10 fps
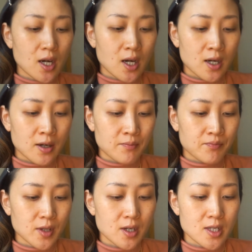
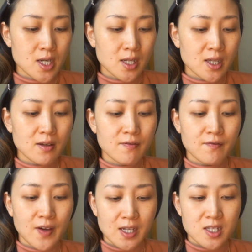a daily
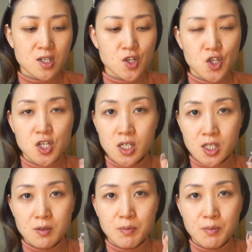face shield,